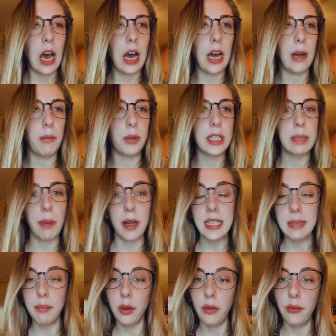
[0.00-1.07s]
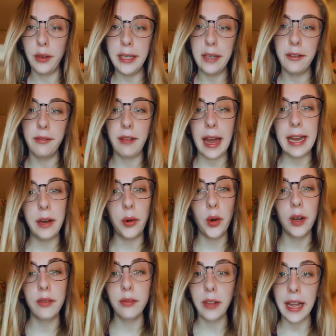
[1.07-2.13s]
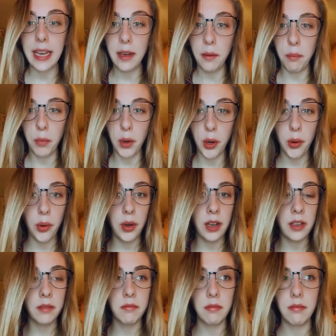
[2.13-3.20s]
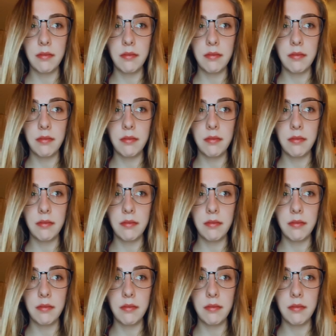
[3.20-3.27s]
responsible for your fight or flight mode.